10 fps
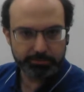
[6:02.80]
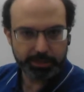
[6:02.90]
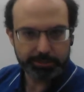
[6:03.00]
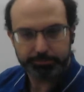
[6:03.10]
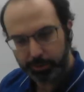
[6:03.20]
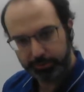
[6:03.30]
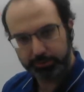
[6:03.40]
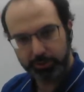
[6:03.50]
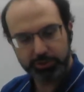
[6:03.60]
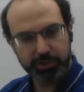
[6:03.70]
right? Both
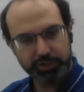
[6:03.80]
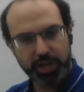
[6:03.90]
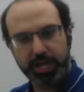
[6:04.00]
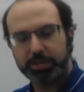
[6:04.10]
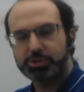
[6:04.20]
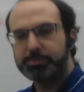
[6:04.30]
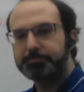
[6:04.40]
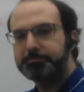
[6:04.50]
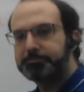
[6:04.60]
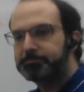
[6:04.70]
of those are a change.
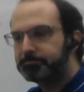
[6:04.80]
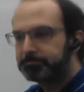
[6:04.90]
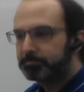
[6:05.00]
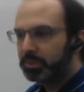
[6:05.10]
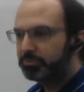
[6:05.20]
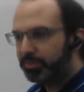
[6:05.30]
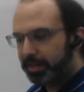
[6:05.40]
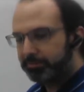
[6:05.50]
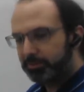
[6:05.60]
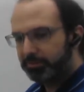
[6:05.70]

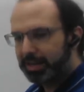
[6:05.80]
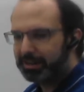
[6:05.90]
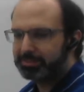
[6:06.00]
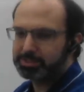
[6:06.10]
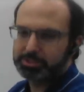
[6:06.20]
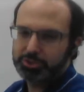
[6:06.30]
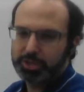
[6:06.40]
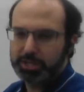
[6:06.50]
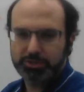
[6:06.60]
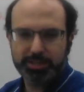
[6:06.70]
5 to 5 isn't a
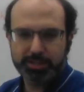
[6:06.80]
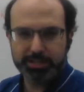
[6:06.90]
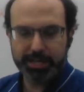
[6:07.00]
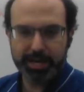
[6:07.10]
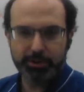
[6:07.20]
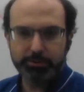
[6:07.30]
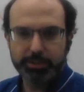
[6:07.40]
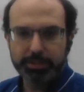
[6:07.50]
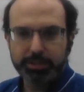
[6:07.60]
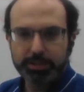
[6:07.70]
change, so that doesn't count.
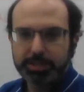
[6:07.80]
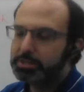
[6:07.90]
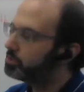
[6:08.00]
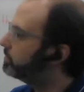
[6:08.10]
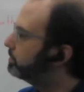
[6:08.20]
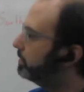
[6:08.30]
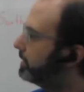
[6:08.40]
So there